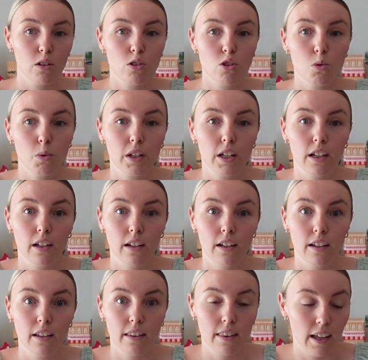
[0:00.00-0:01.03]
doing
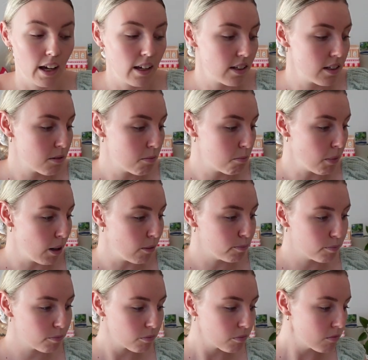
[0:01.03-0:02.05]
that,
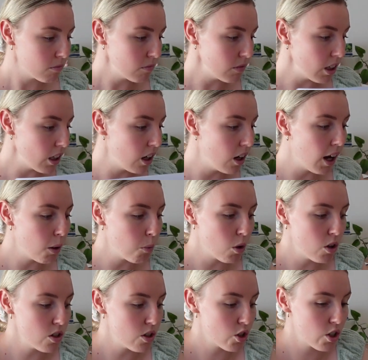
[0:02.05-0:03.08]
but I
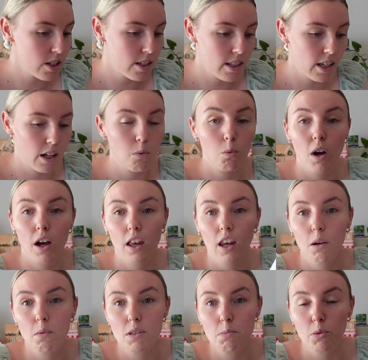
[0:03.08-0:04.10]
was just then, while
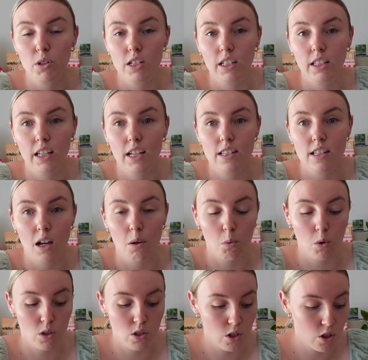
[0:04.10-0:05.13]
I was printing these, I
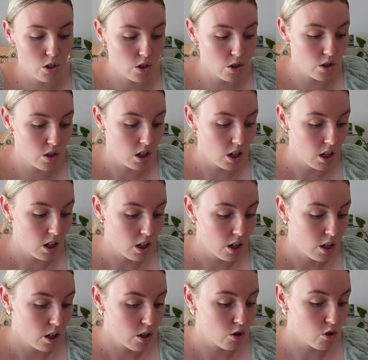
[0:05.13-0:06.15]
was just
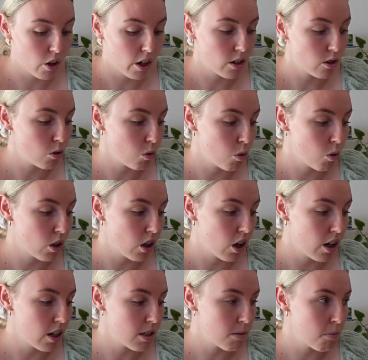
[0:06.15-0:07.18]
trying to
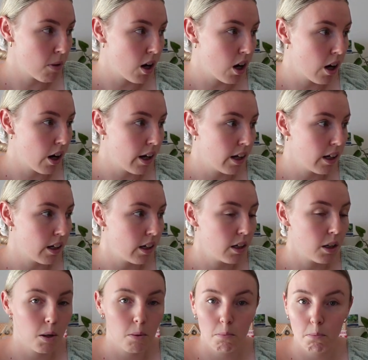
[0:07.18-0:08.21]
organize my
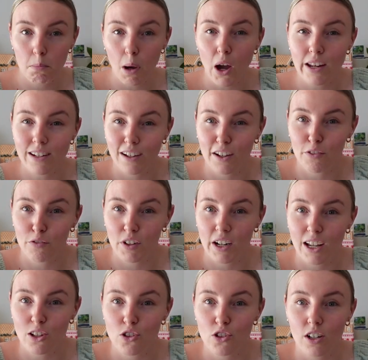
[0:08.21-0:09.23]
binder for
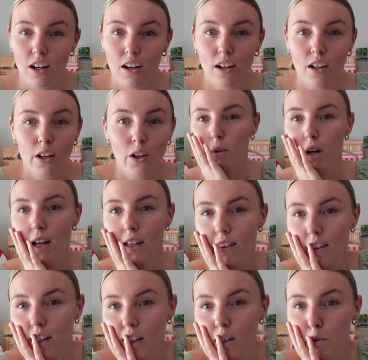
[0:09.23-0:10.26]
next year. I
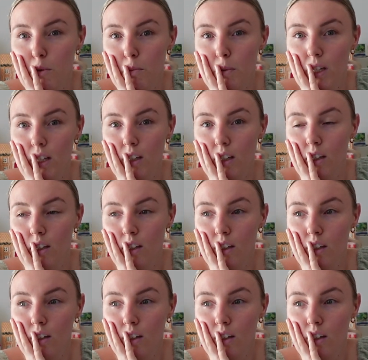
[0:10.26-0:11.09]
think it will be